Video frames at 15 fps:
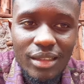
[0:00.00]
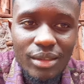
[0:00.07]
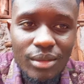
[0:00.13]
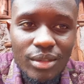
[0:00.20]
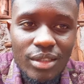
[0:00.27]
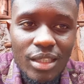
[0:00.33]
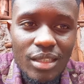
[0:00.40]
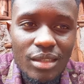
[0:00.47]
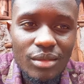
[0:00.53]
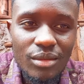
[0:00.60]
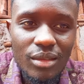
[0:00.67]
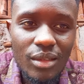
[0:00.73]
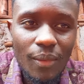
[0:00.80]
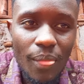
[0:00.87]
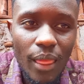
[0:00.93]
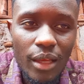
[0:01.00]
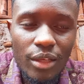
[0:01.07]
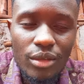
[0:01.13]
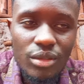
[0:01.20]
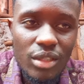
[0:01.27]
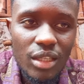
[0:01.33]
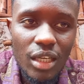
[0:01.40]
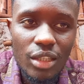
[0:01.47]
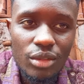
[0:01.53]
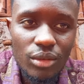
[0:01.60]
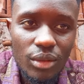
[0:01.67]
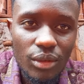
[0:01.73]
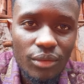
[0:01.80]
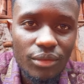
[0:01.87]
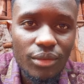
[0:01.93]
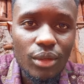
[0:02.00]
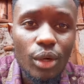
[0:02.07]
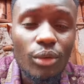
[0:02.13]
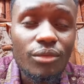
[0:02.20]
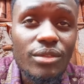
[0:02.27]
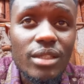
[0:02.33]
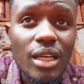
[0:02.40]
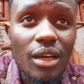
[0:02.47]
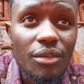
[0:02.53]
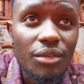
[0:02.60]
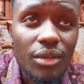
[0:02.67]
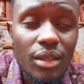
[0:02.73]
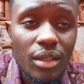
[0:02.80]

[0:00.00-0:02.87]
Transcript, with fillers: He was just accusing us of, of stuff.